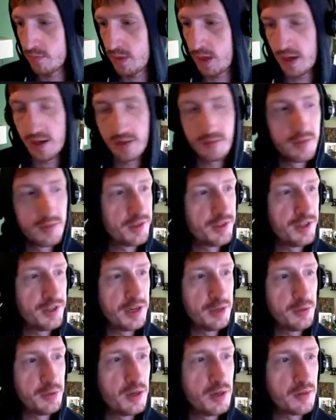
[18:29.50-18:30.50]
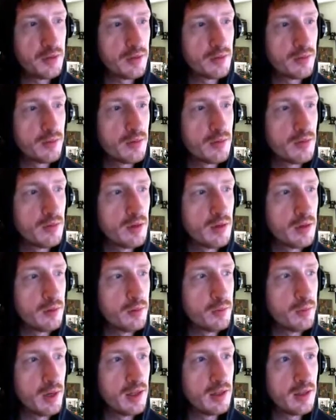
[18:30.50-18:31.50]
I haven't seen anyone else recruit him
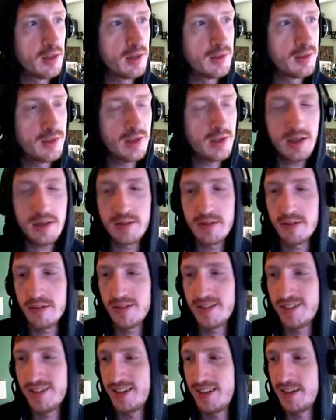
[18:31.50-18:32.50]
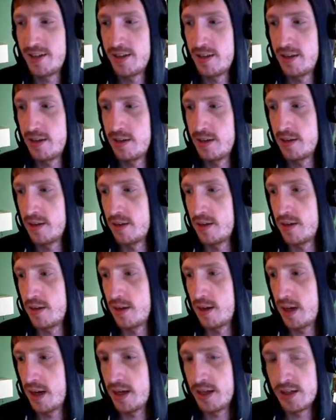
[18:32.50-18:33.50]
in my alliance yet.
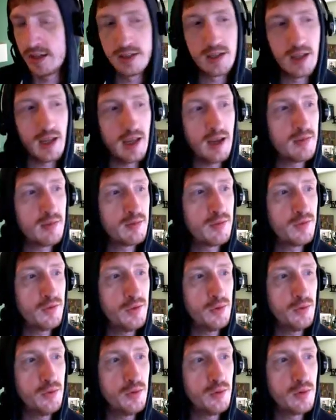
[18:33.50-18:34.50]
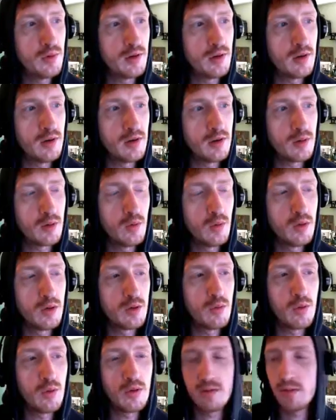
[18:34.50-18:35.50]
I have a few
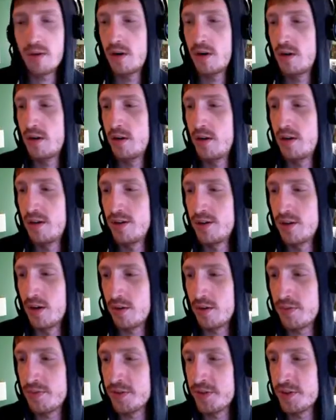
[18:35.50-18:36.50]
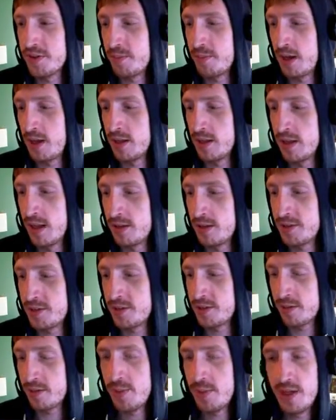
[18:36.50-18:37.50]
quote-unquote dolphins in my alliance
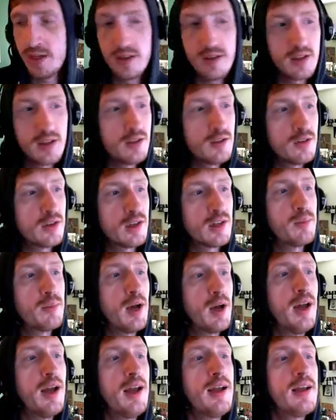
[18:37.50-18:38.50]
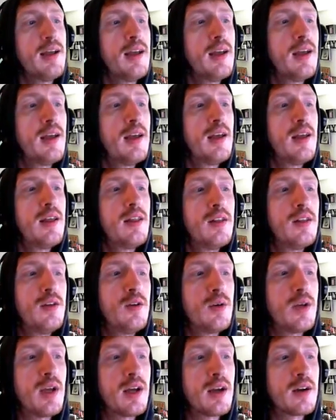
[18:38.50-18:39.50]
like me that usually buy the new
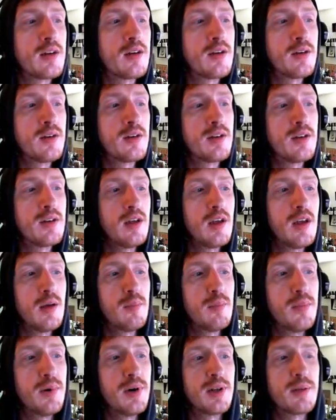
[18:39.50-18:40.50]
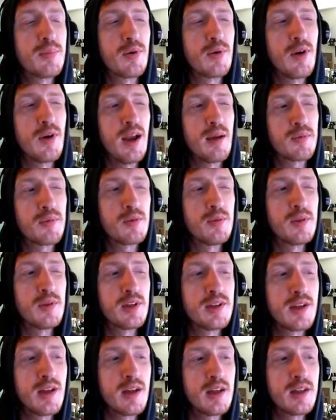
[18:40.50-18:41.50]
characters, but perhaps when they
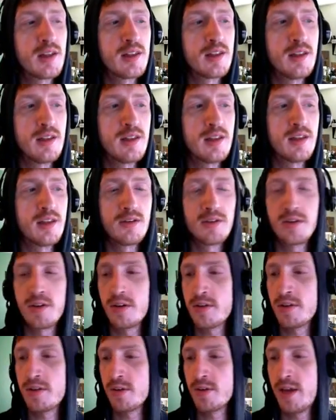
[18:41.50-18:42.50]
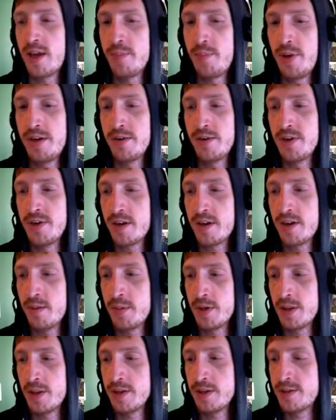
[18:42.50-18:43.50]
saw that there's also a campaign event
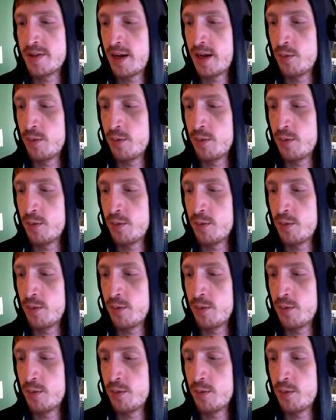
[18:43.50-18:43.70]
coming, they shied